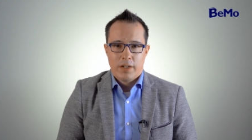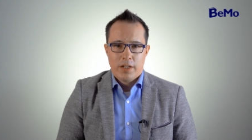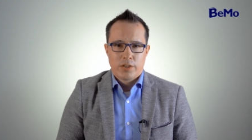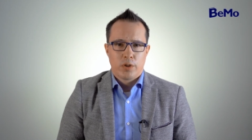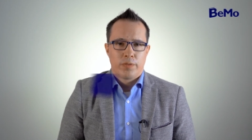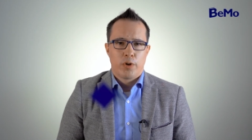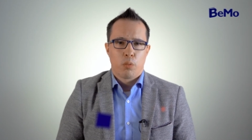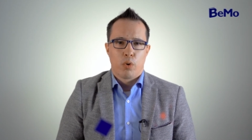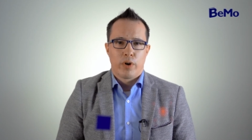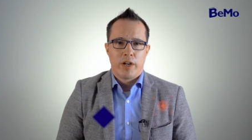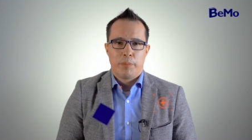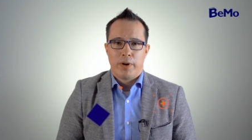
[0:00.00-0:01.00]
So if you're
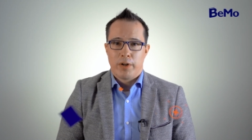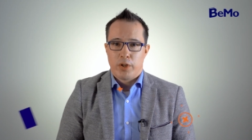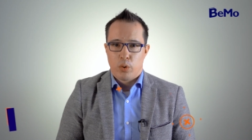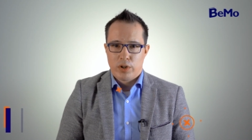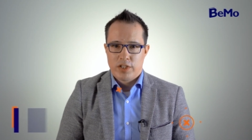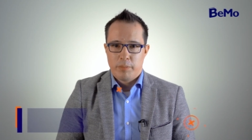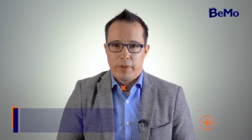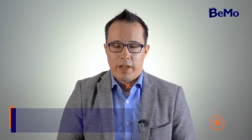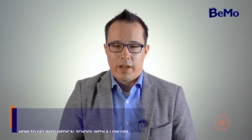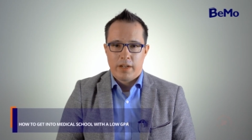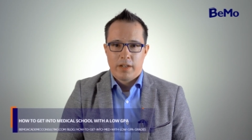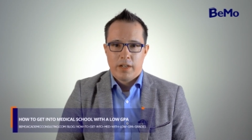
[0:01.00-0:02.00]
worried about your G P
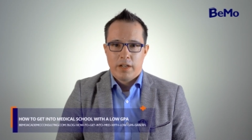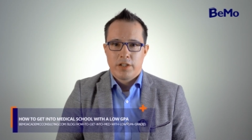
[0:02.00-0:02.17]
A,